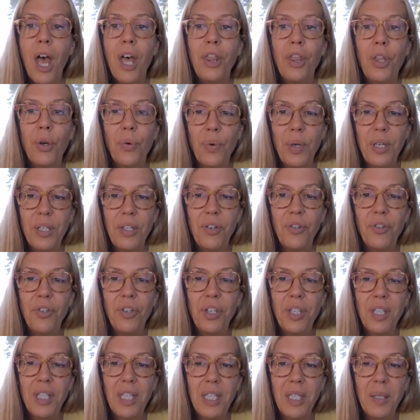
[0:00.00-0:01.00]
The
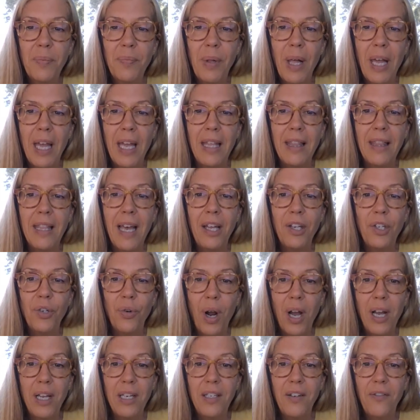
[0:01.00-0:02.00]
researchers explain that
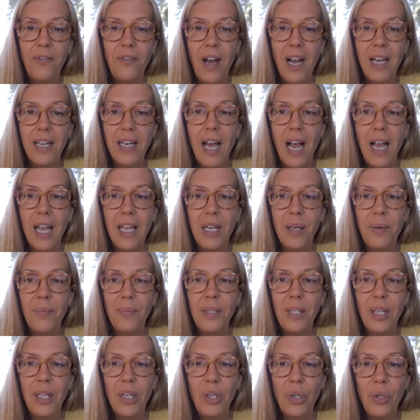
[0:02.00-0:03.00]
trying to find
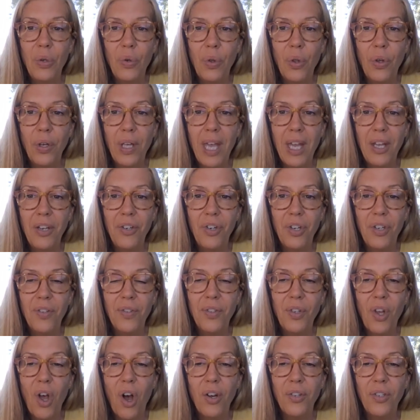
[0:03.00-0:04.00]
items in new locations
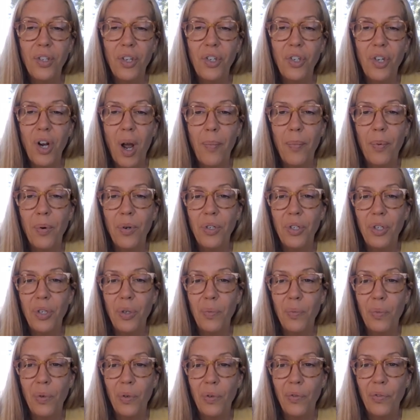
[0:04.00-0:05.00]
causes shoppers to
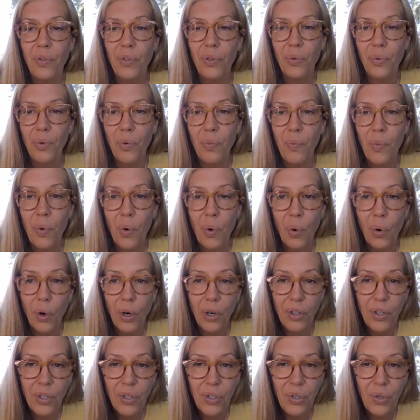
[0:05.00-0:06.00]
move through more
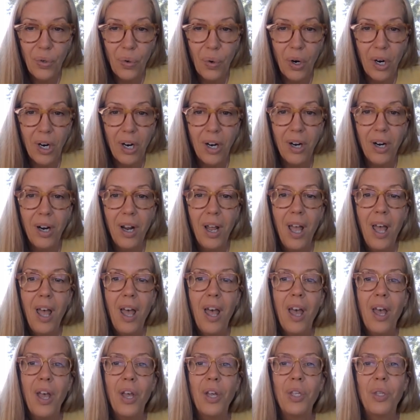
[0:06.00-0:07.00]
of the store,
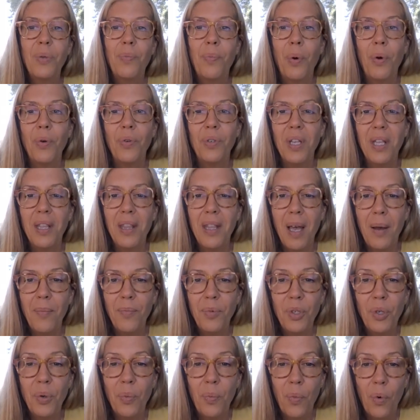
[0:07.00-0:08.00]
exposing them
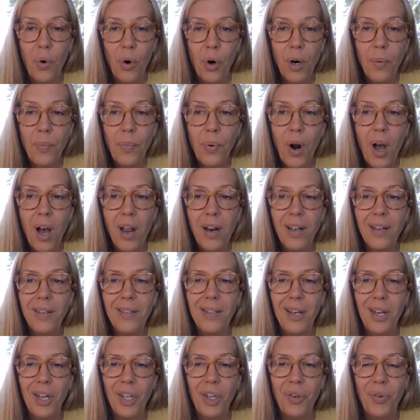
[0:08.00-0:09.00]
to more
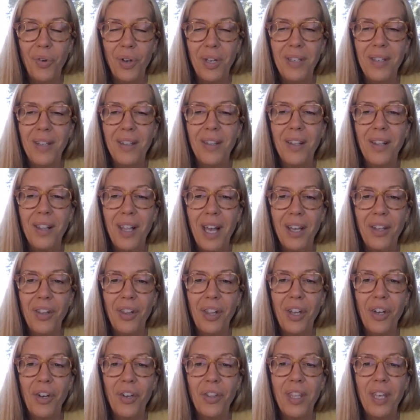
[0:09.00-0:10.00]
products and increasing the
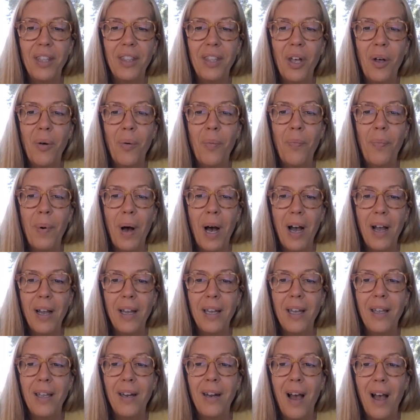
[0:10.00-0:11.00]
likelihood that they'll
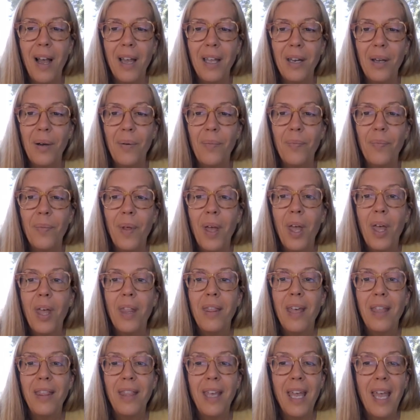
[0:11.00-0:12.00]
buy an item
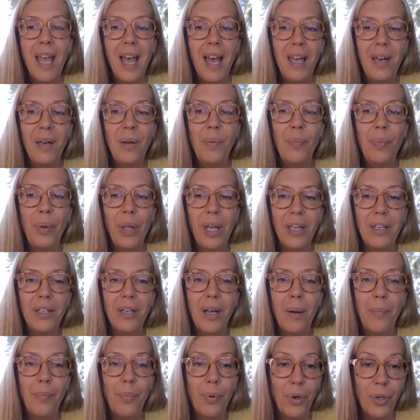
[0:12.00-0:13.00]
that they hadn't planned
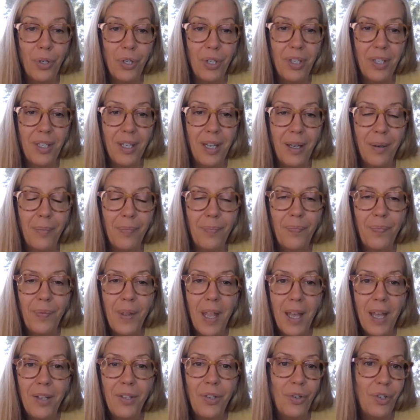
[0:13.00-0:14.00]
on purchasing.
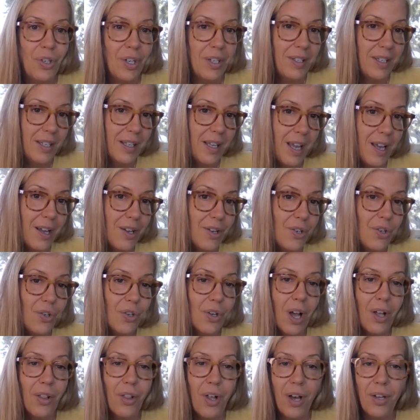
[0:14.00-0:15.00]
So just in case you
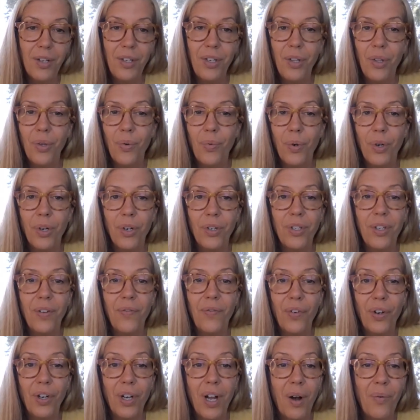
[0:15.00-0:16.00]
got lost in the words
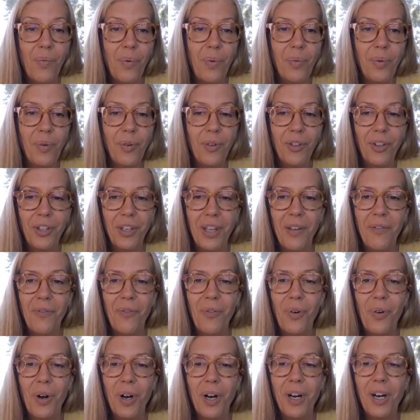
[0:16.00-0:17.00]
and forgot what we were looking
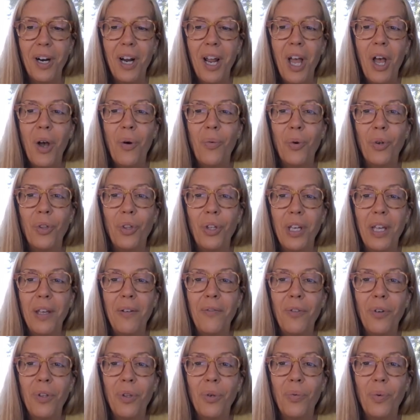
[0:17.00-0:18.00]
for, we're
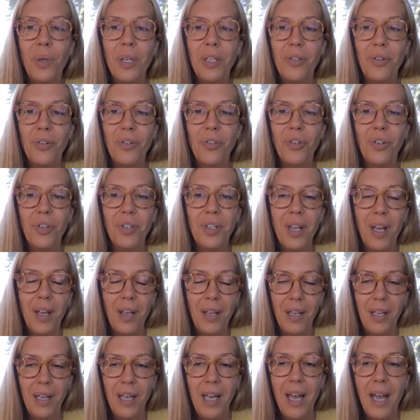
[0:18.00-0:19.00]
looking for the researchers'
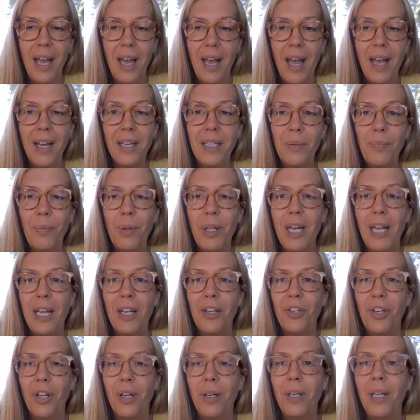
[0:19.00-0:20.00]

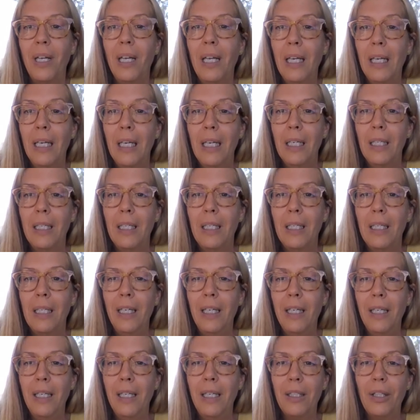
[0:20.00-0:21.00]
explanation.
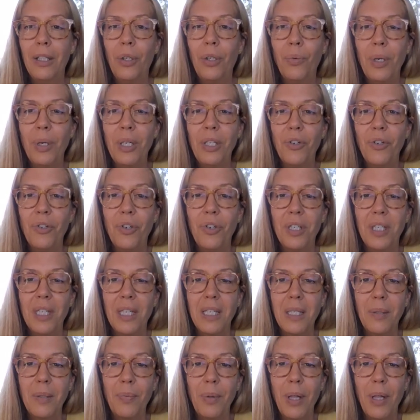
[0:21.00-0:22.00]
The researchers
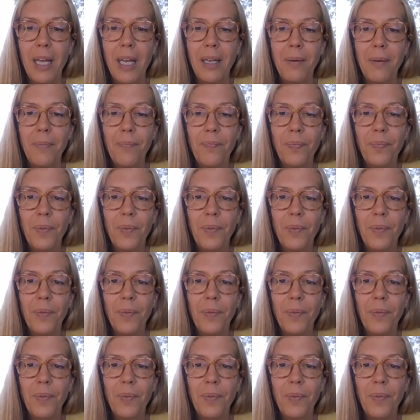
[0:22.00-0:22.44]
explain